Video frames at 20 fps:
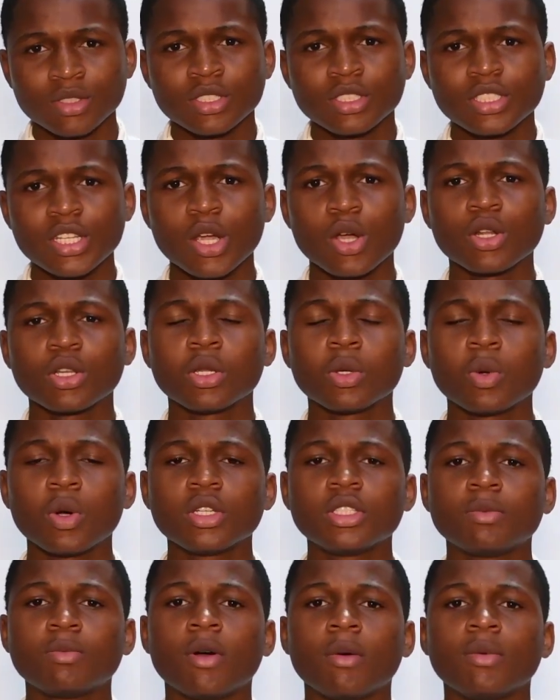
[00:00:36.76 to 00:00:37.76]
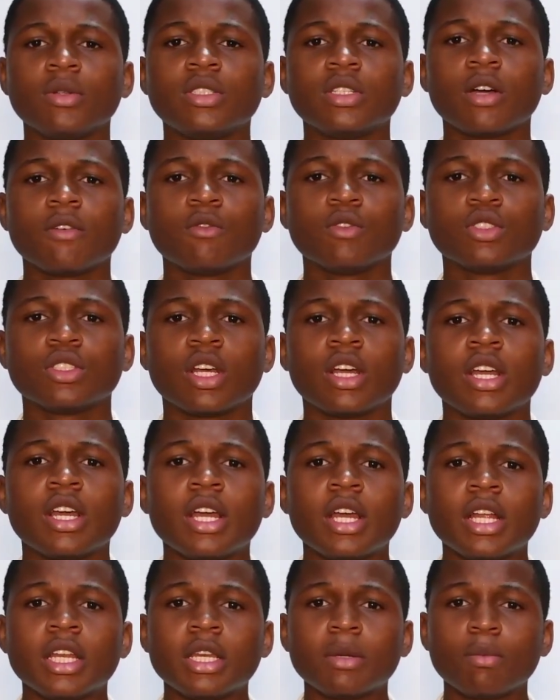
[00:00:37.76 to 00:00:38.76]
Secondly, what's the popliteal fossa?
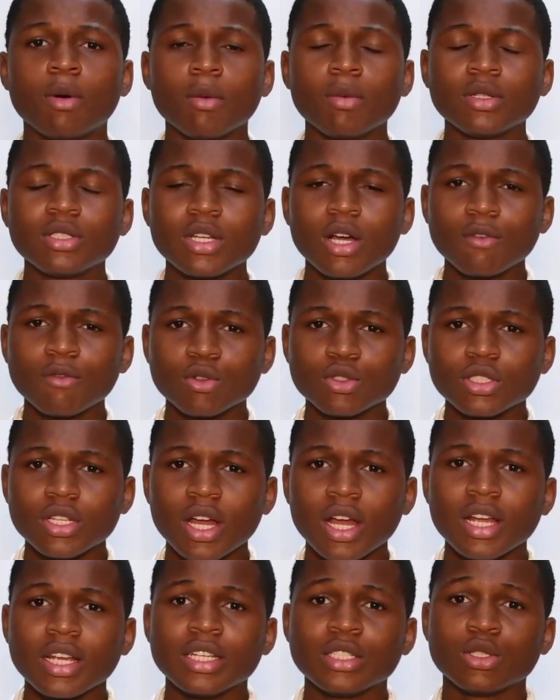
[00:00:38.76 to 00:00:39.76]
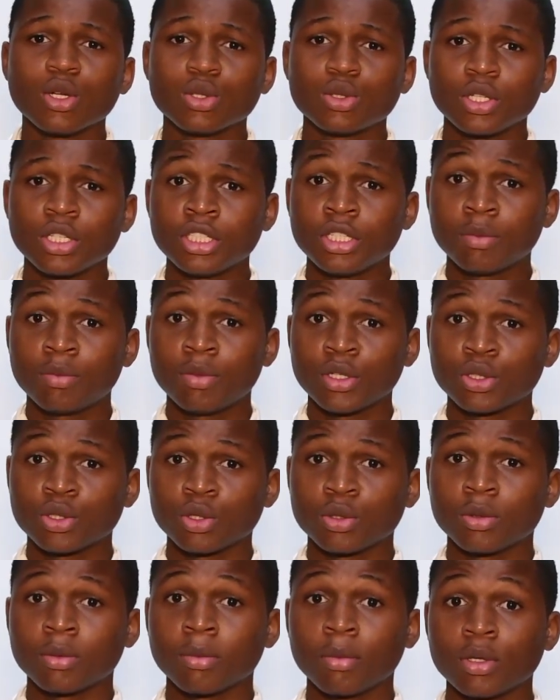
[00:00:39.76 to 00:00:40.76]
The popliteal fossa is also a depression,
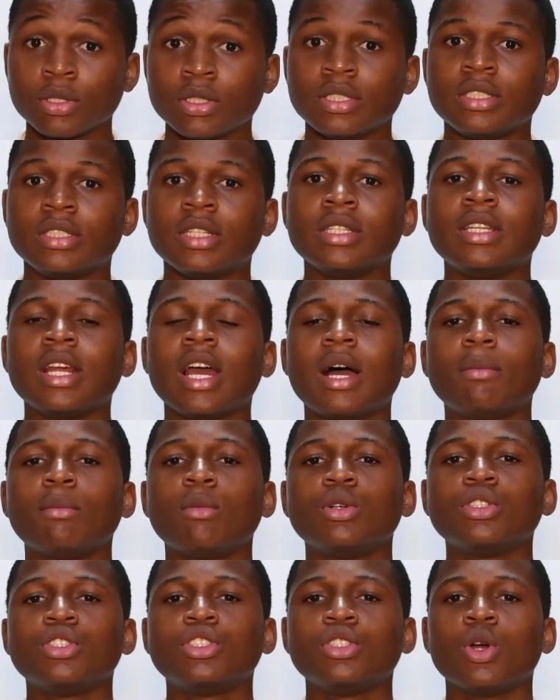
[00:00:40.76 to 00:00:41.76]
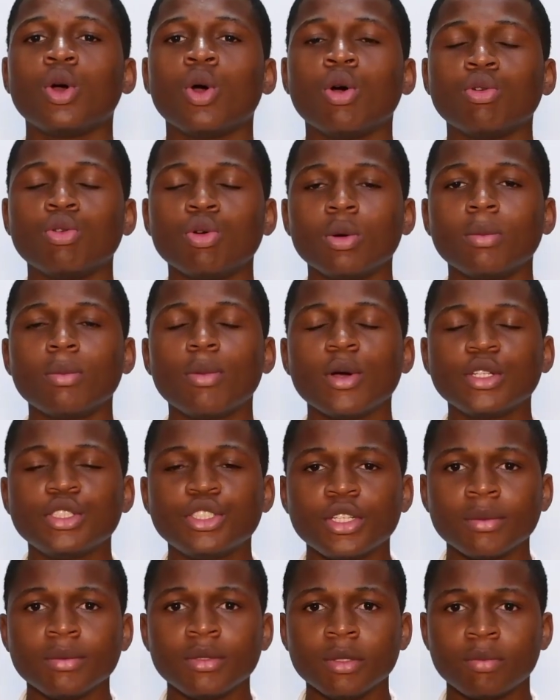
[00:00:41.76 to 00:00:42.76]
but it's a diamond or
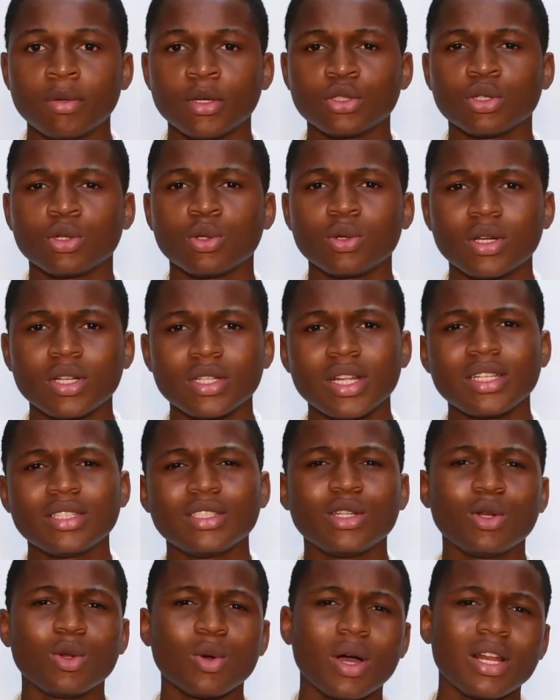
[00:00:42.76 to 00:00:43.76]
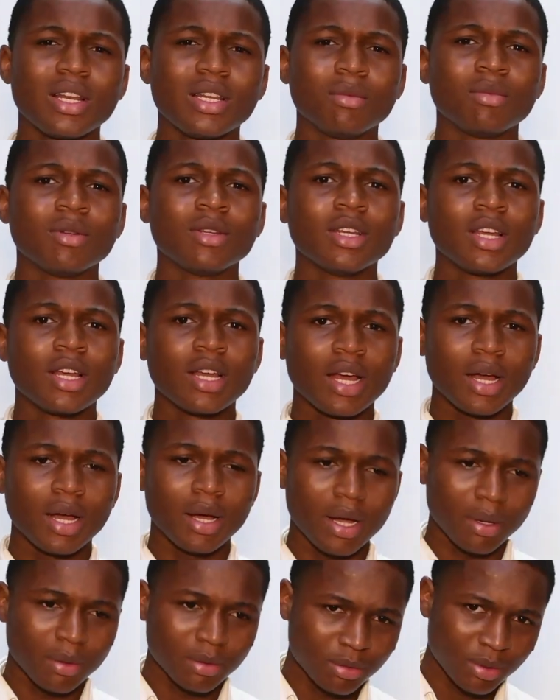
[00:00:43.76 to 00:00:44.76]
rhomboid-shaped depression located in the lower limb,
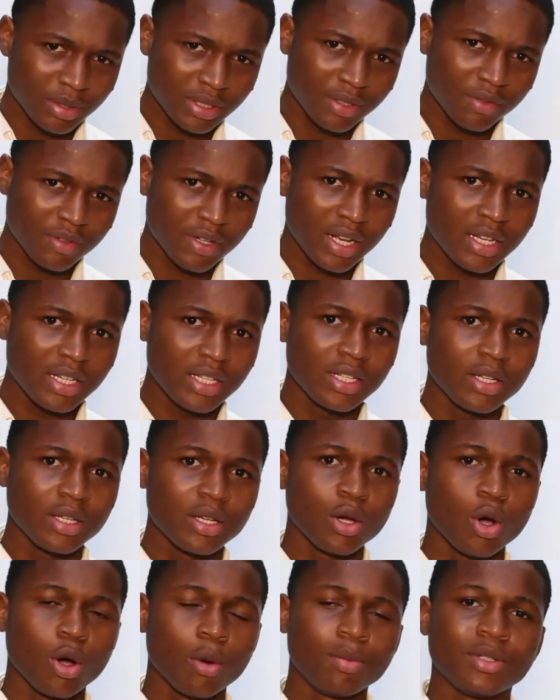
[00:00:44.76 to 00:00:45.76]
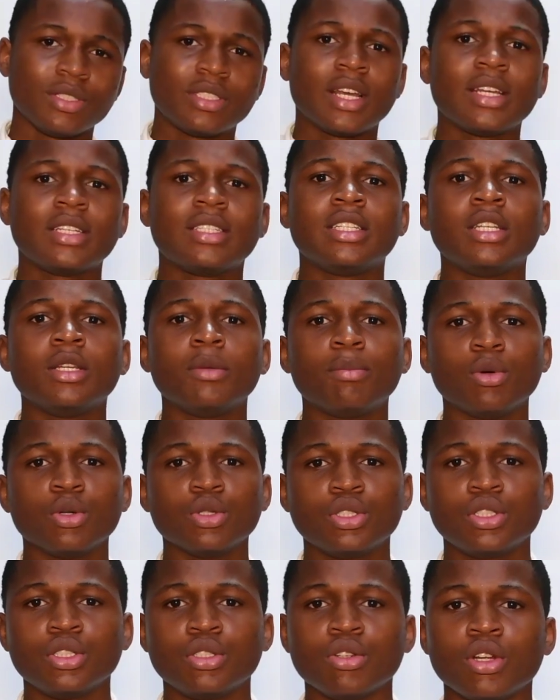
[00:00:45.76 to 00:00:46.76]
specifically or precisely
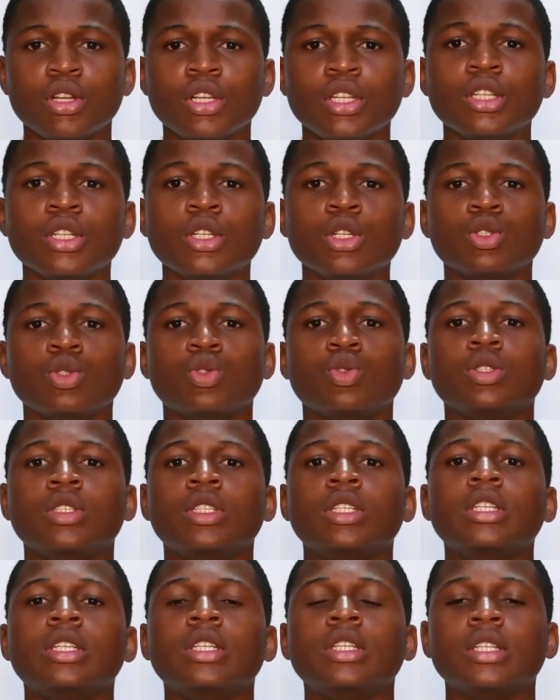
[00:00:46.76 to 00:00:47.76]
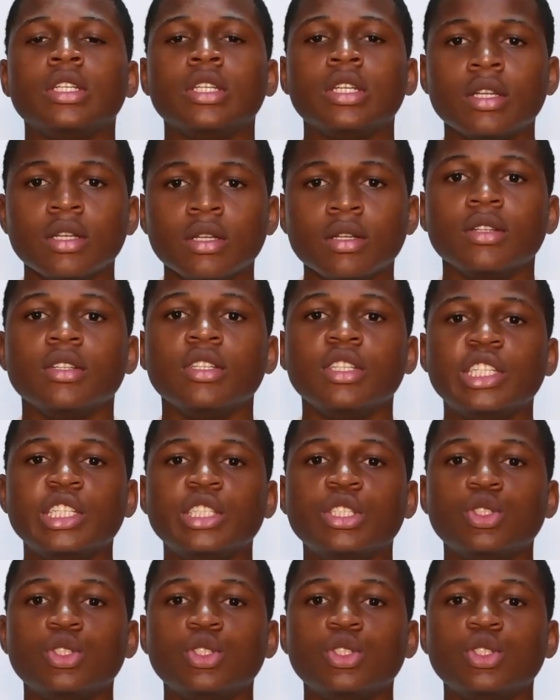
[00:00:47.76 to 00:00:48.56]
posteriorly to the knee